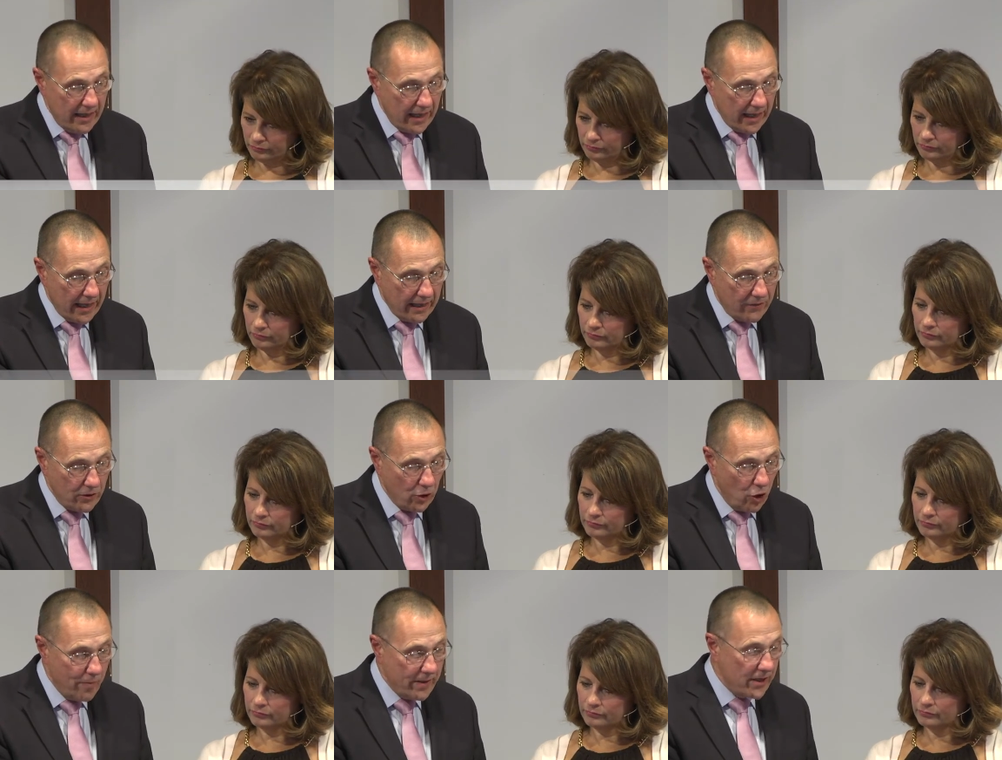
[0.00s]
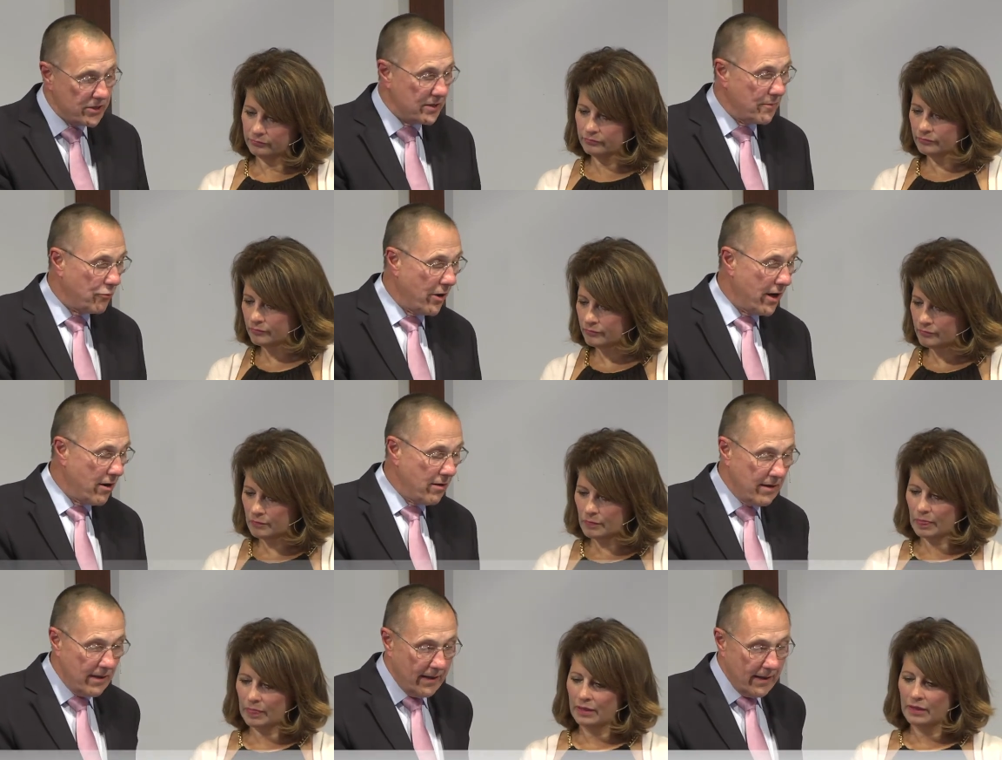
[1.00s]
Speaker 1: and if you'll open us in prayer,
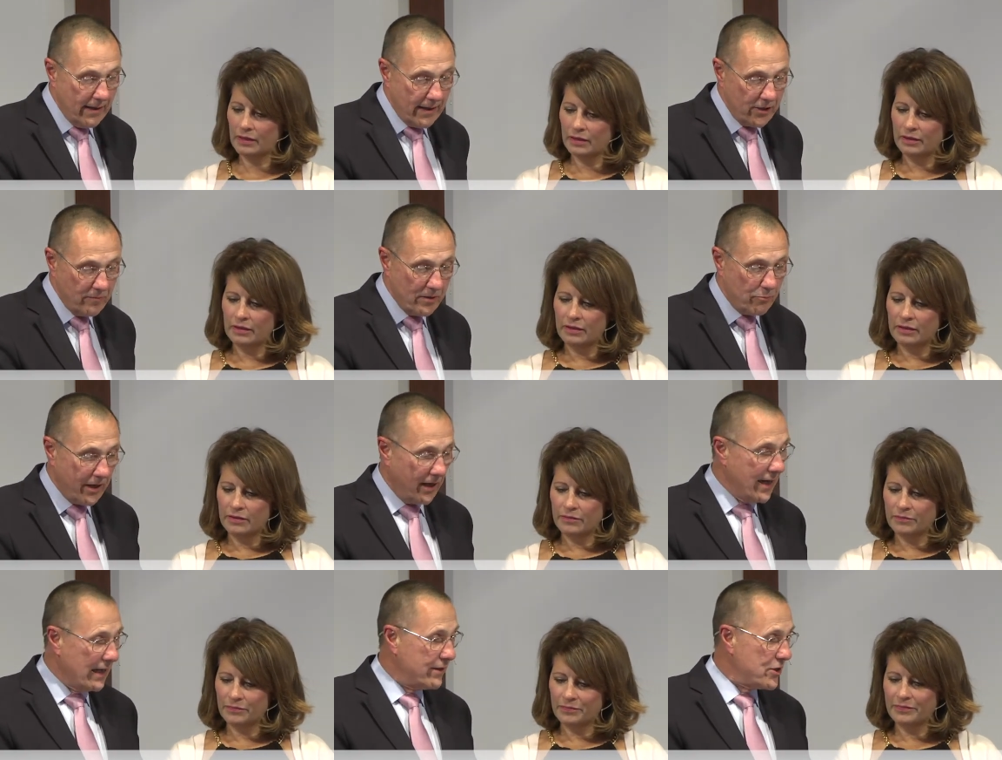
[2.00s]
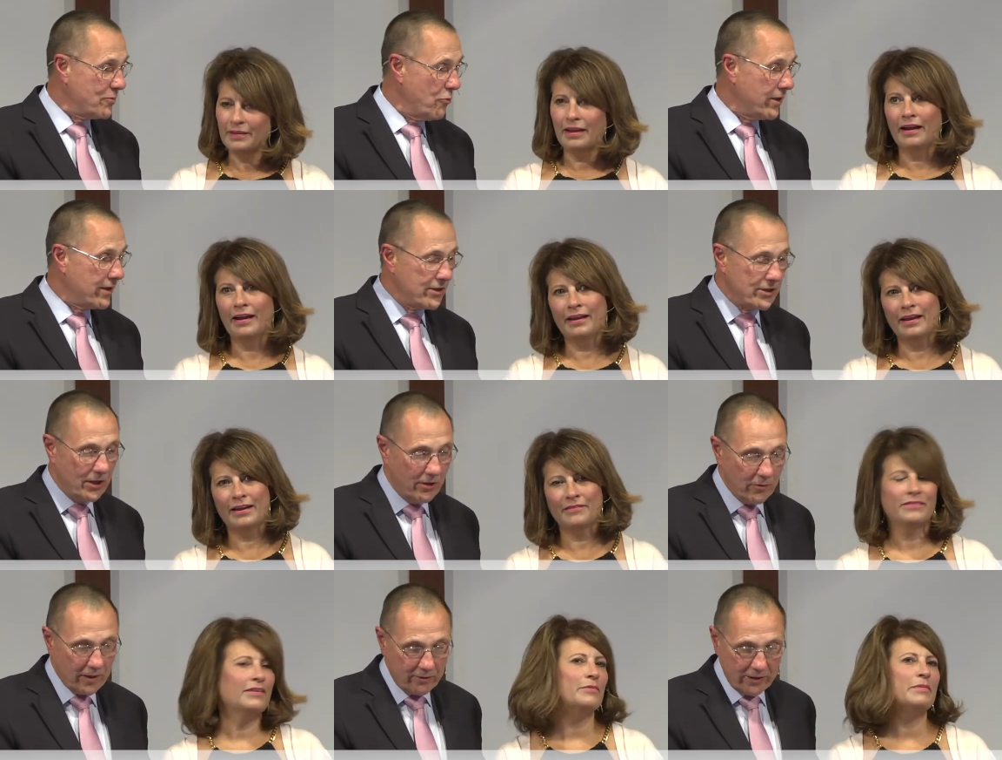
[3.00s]
You've been praying a lot this morning, I
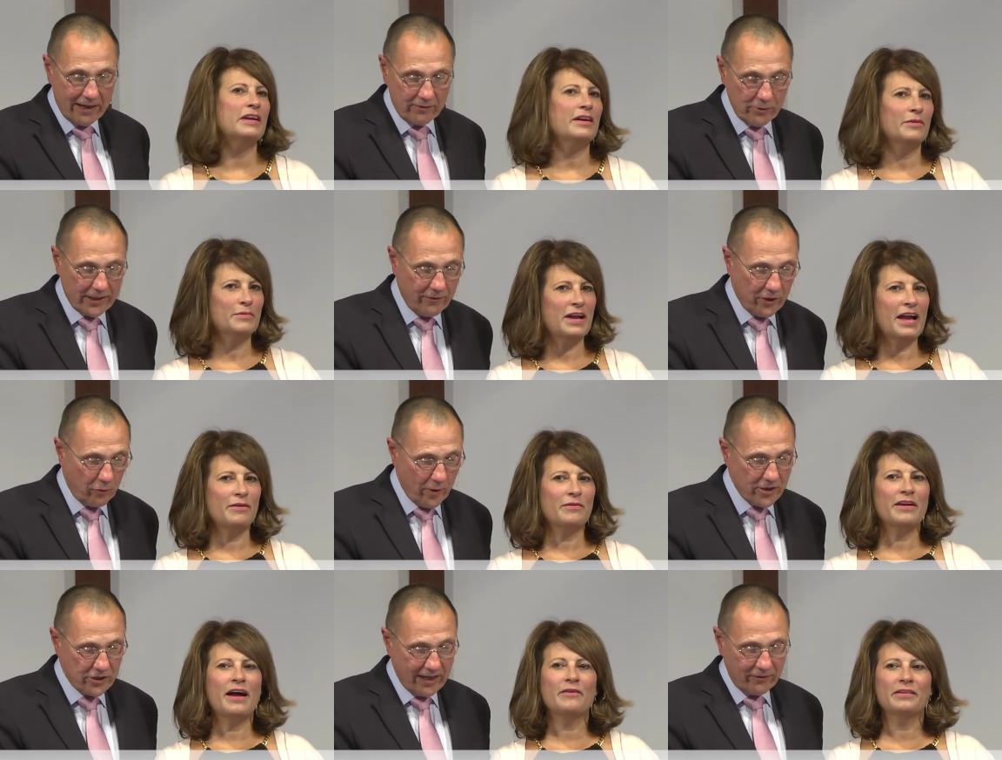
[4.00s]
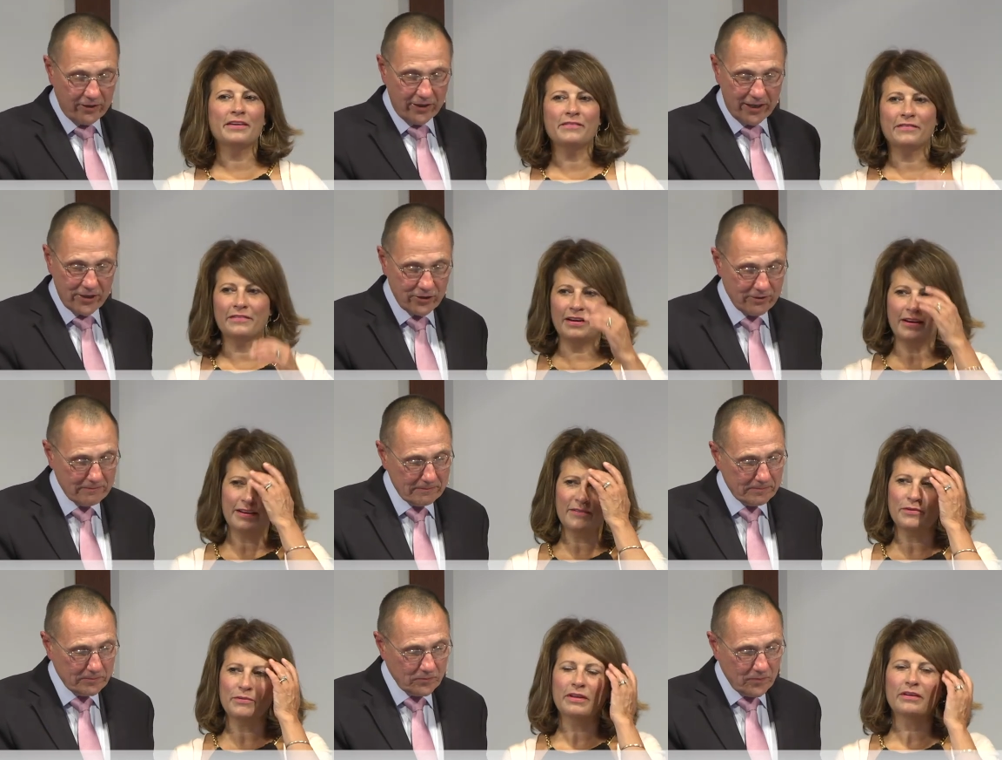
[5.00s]
have. so we'll, be, have, we'll be, give you a rest I, after give, this.
Speaker 2: I'll give
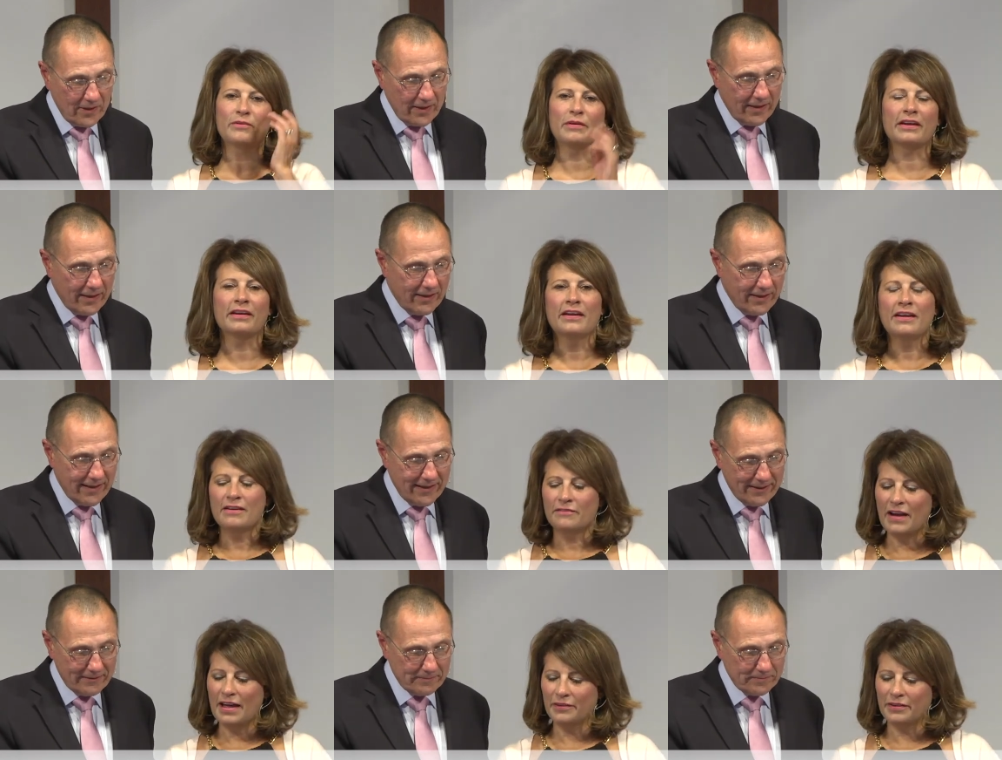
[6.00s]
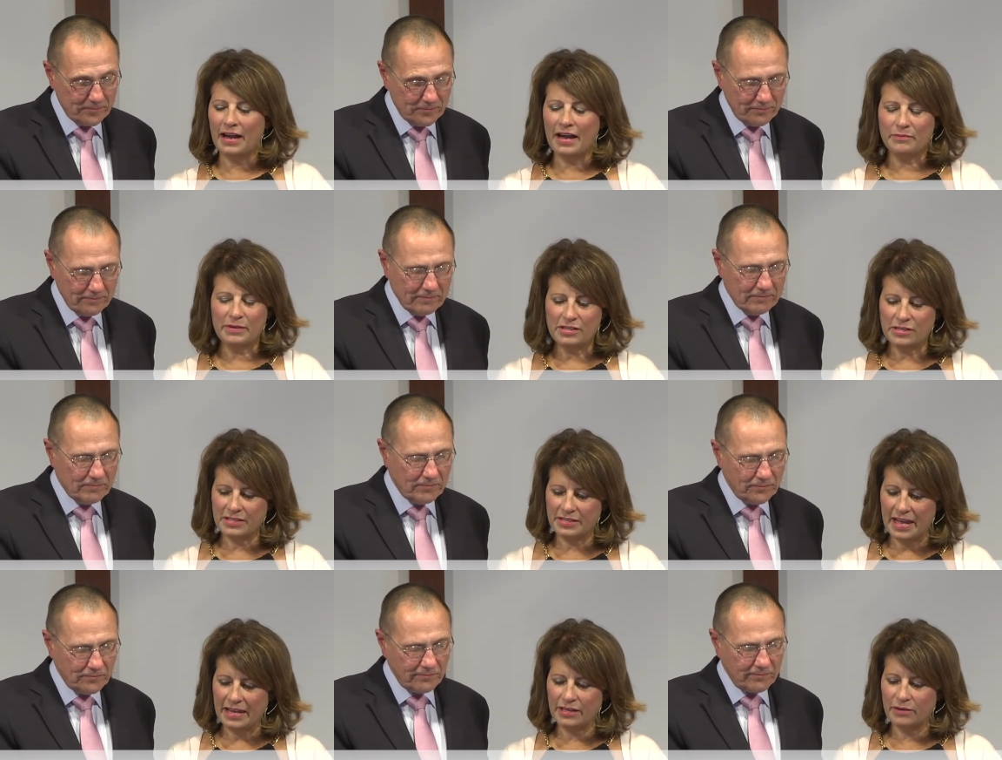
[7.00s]
you real quick. Father God, we just
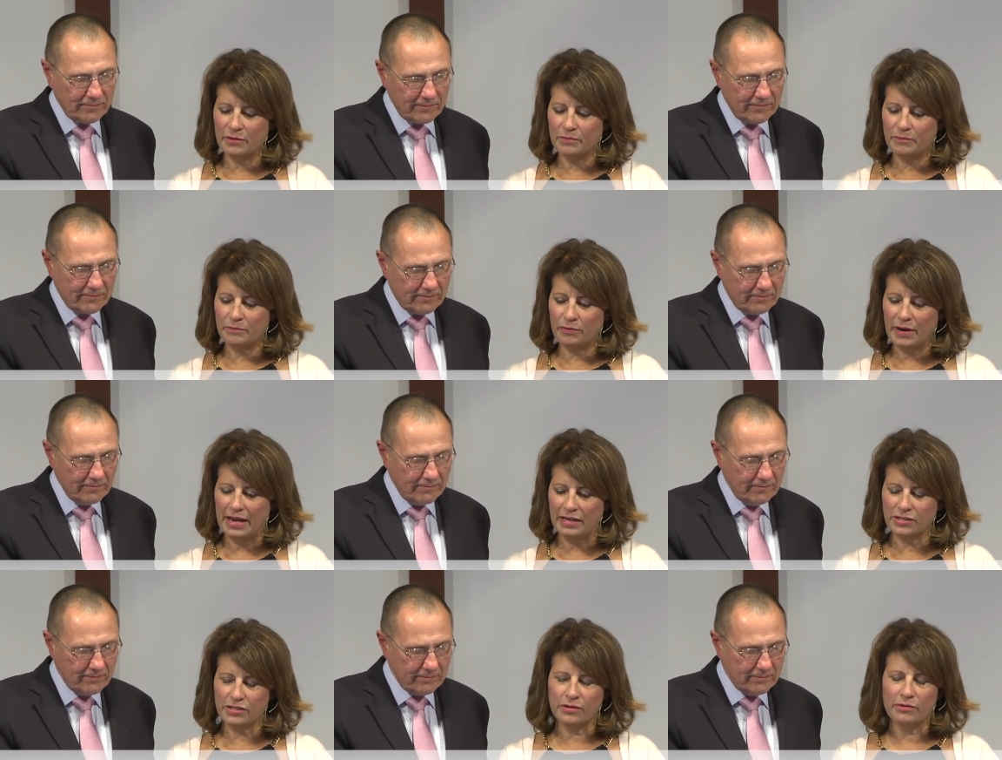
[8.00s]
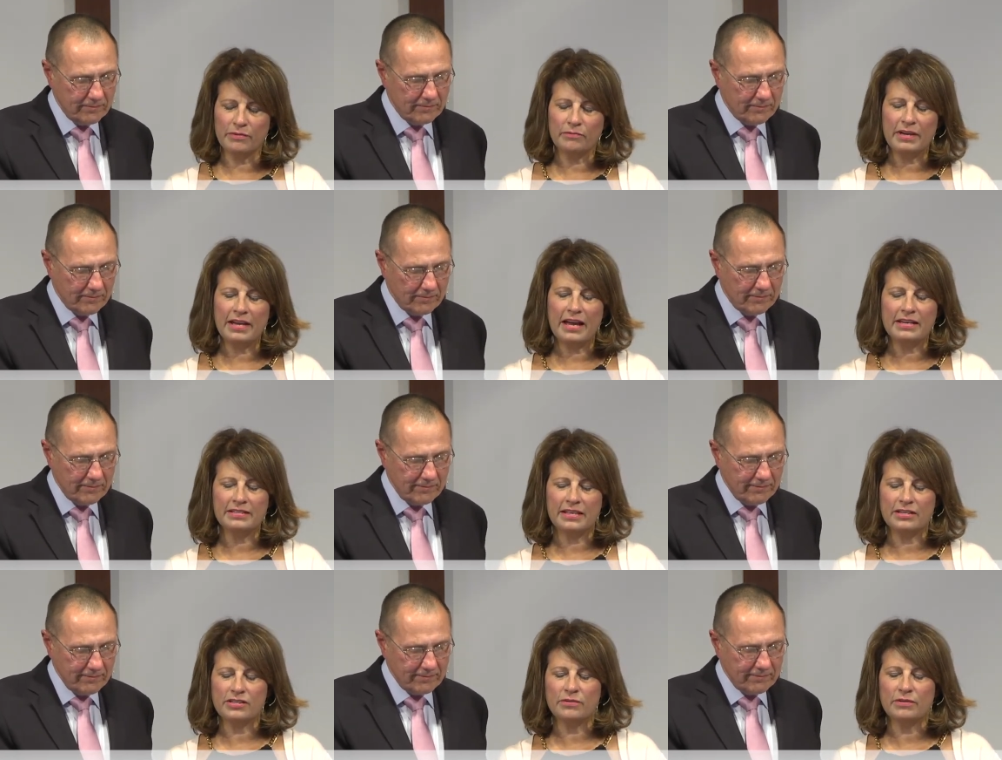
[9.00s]
thank you and praise you, and we ask
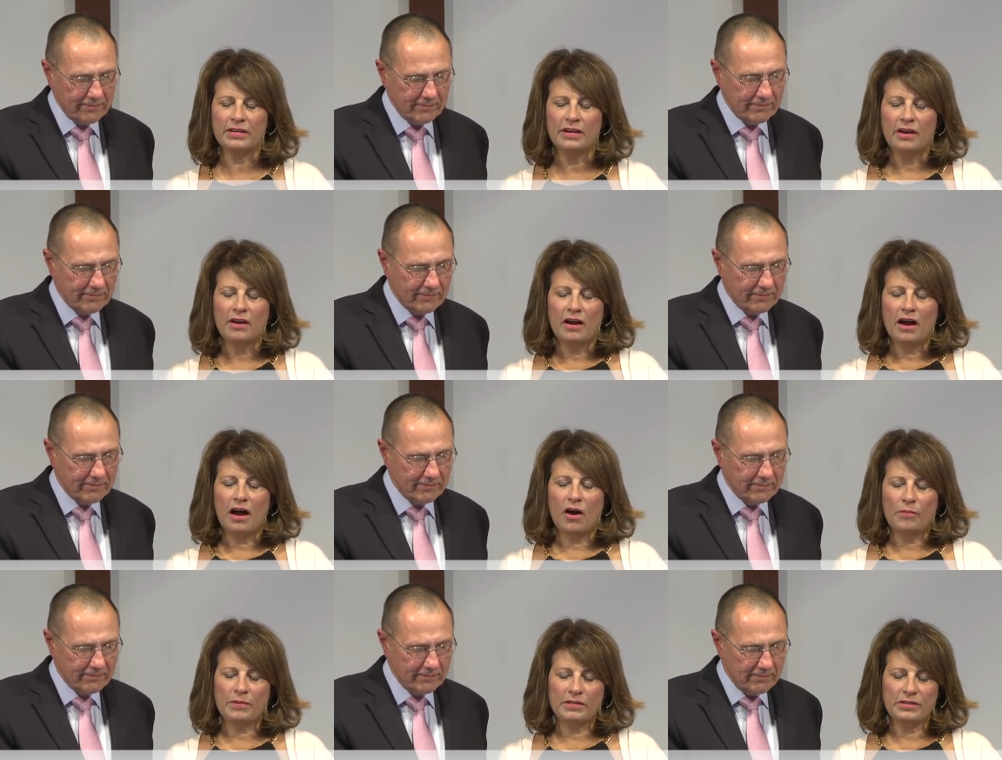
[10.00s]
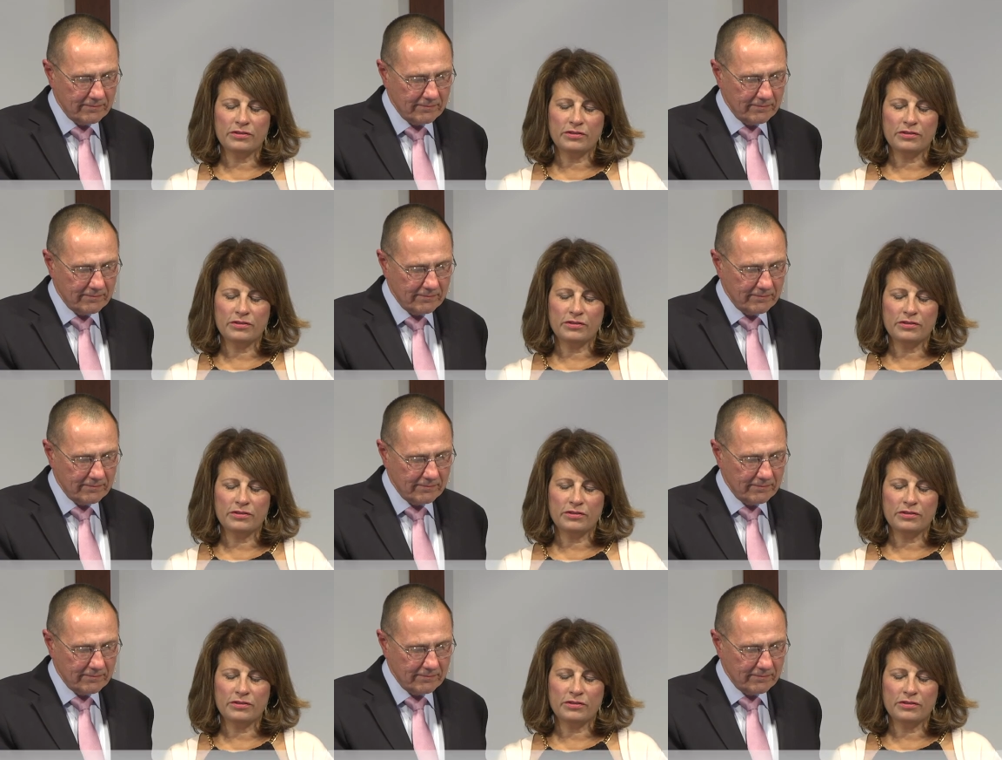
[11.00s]
that you would open the